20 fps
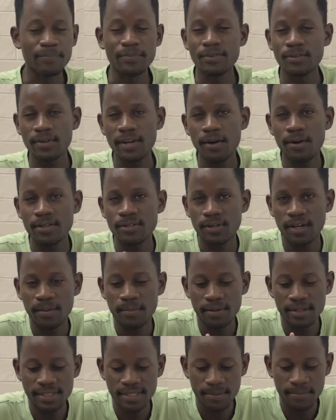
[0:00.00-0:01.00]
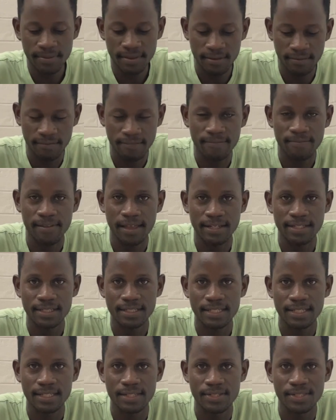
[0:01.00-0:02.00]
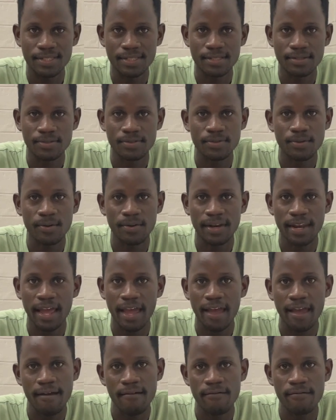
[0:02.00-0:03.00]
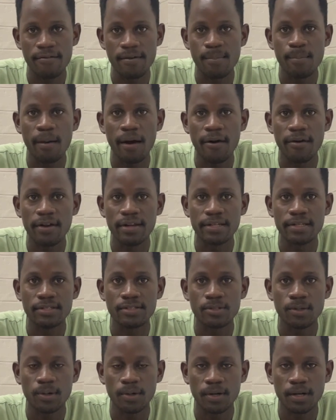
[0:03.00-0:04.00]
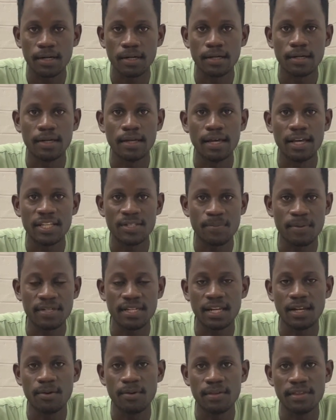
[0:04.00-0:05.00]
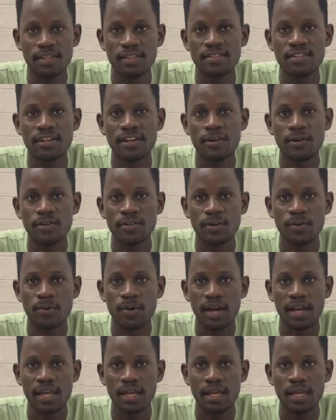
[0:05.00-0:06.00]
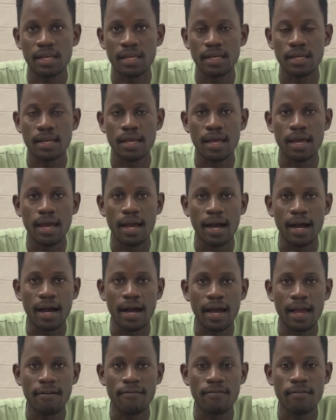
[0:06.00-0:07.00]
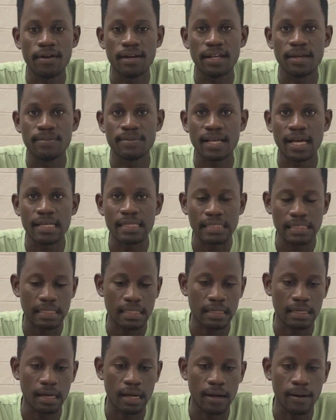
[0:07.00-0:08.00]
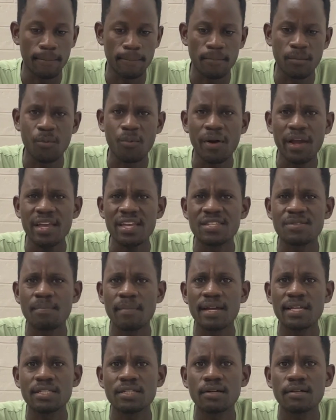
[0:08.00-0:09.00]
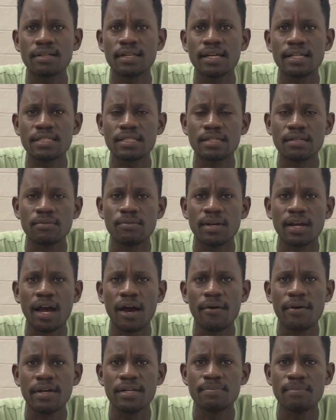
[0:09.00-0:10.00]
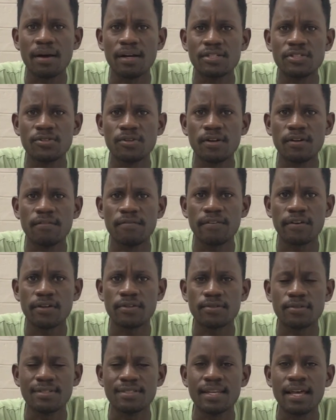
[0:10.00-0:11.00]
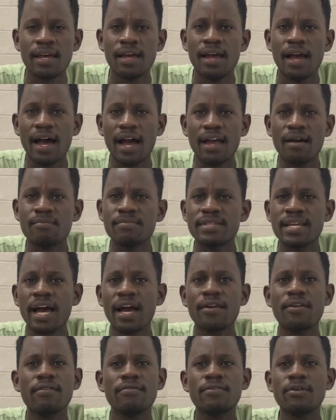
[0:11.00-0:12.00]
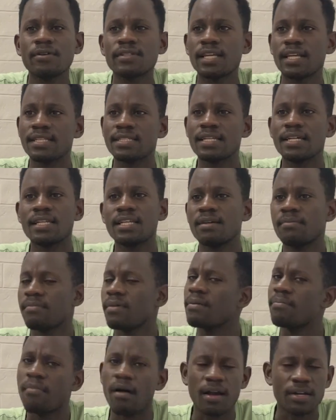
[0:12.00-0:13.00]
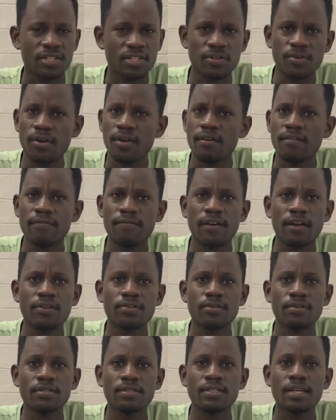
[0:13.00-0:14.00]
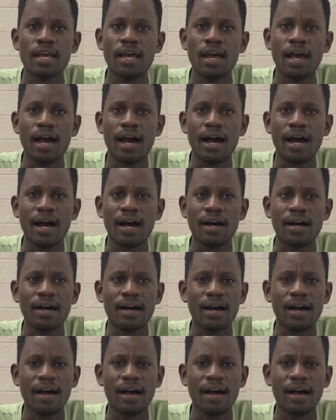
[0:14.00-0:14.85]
today I want to talk about something that is on every parent's talk, especially with this generation we are in. Everyone keeps asking, why is my child getting recurrent bacterial infections? I'm tired of doctors telling me bacterial infections. Uh,